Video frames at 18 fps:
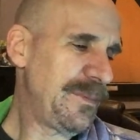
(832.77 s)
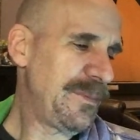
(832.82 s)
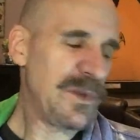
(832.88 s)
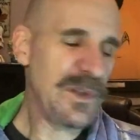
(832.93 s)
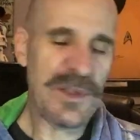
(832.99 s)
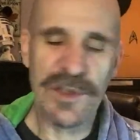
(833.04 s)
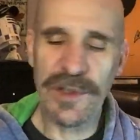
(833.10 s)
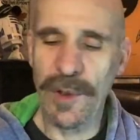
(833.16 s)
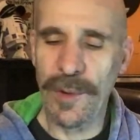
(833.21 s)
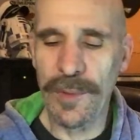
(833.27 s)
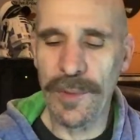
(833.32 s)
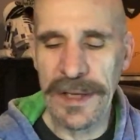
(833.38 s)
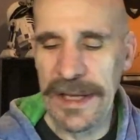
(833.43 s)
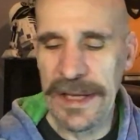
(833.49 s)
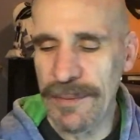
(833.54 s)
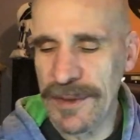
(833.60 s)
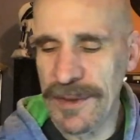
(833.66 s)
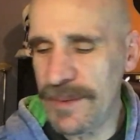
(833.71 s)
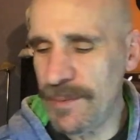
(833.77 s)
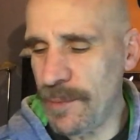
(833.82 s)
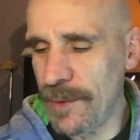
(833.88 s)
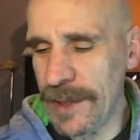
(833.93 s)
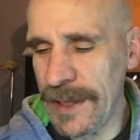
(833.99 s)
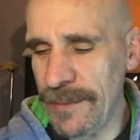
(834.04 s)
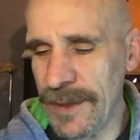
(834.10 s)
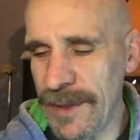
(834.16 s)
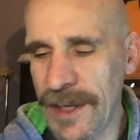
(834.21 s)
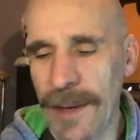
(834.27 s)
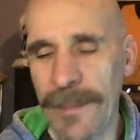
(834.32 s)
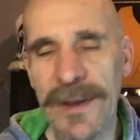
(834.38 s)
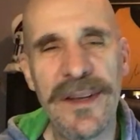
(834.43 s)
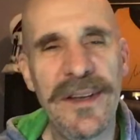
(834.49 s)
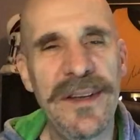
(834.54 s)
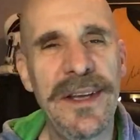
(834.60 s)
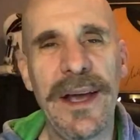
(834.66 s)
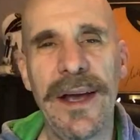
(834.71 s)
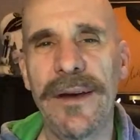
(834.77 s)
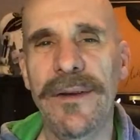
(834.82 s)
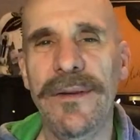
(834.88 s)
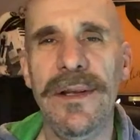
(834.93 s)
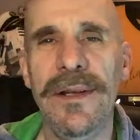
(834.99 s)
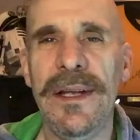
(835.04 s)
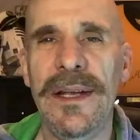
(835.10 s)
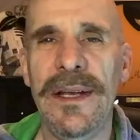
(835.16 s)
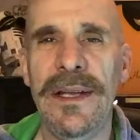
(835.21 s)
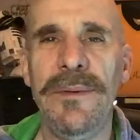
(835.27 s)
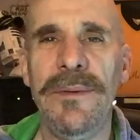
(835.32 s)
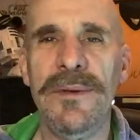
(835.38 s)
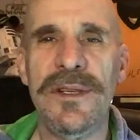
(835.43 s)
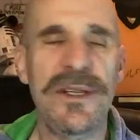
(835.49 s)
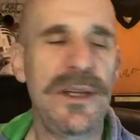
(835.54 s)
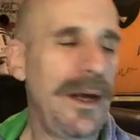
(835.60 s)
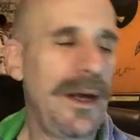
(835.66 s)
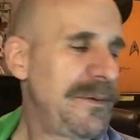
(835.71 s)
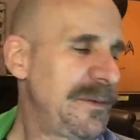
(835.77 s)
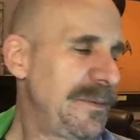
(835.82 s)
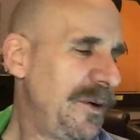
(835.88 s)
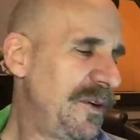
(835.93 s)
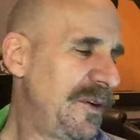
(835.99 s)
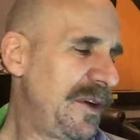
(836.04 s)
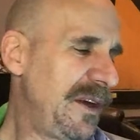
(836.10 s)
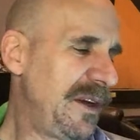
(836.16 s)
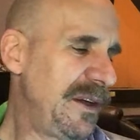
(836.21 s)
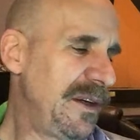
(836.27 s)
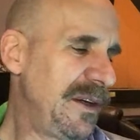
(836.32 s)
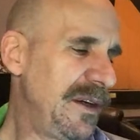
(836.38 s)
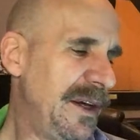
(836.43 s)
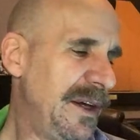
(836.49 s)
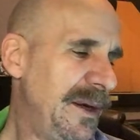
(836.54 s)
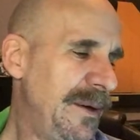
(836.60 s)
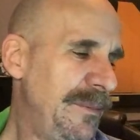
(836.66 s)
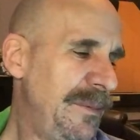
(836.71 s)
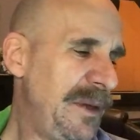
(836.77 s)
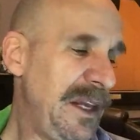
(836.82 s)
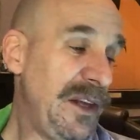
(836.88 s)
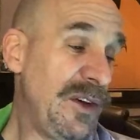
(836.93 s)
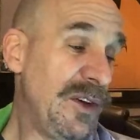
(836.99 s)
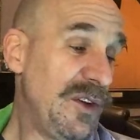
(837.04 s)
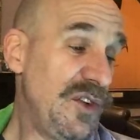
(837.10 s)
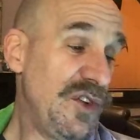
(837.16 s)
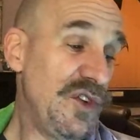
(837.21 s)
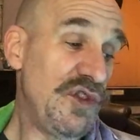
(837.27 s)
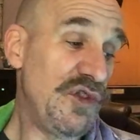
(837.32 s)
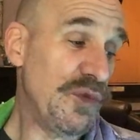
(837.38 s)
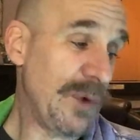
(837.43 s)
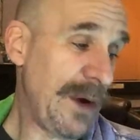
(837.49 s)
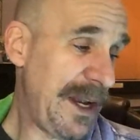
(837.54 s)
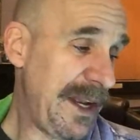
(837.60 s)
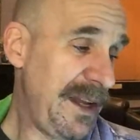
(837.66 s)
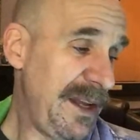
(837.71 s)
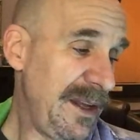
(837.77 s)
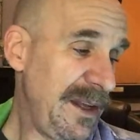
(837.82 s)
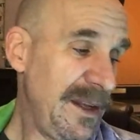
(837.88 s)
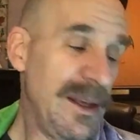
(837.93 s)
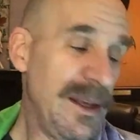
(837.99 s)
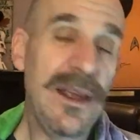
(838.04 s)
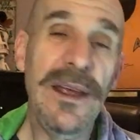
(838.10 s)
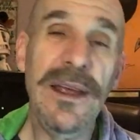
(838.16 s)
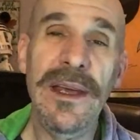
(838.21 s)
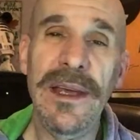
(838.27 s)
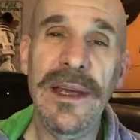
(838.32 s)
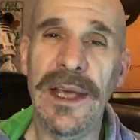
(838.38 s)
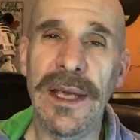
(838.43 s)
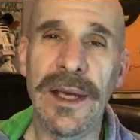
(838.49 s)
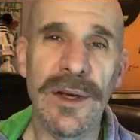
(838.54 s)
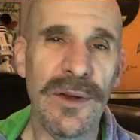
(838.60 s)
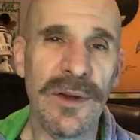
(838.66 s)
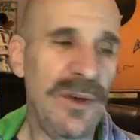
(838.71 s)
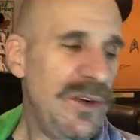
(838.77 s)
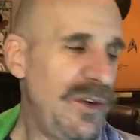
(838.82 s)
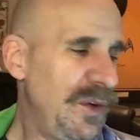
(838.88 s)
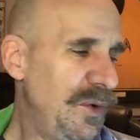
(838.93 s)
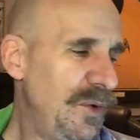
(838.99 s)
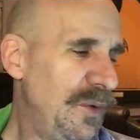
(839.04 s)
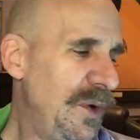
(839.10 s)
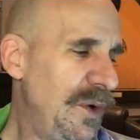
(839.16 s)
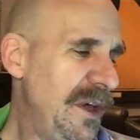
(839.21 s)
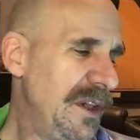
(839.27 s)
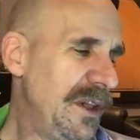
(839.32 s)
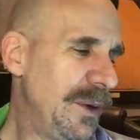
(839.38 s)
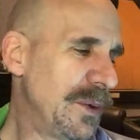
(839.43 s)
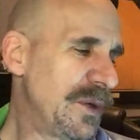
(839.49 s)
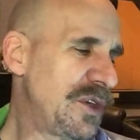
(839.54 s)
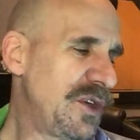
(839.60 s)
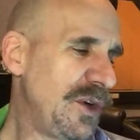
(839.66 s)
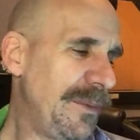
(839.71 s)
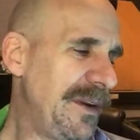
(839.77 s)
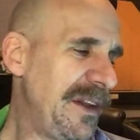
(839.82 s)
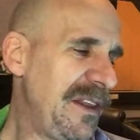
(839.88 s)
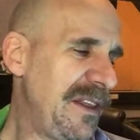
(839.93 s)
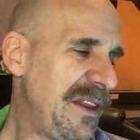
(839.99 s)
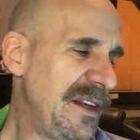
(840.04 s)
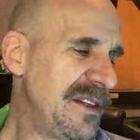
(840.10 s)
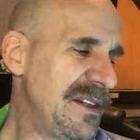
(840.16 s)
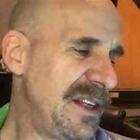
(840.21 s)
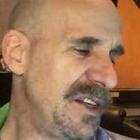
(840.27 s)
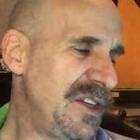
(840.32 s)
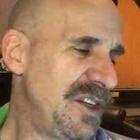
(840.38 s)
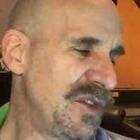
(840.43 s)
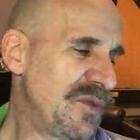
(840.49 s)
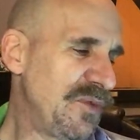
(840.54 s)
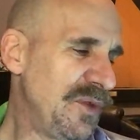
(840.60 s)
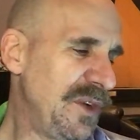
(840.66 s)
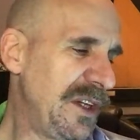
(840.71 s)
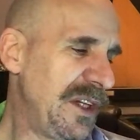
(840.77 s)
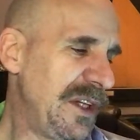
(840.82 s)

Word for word: So when he would when he would come into town and he would stop smoking, um, he couldn't drink. He couldn't do. There were so many things that just really,